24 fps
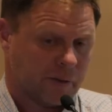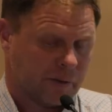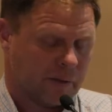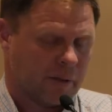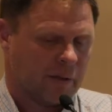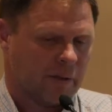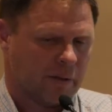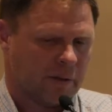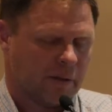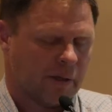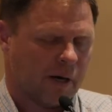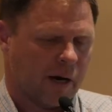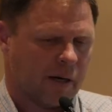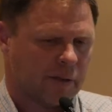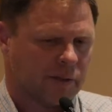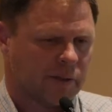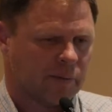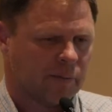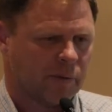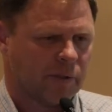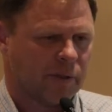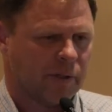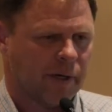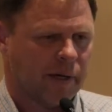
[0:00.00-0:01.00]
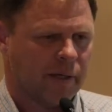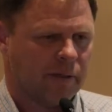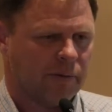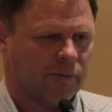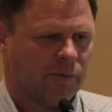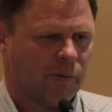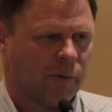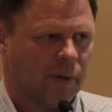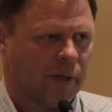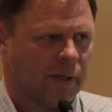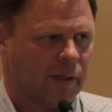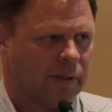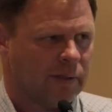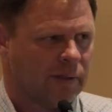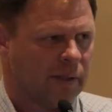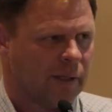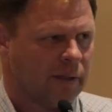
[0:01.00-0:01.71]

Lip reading: There are some creative ways.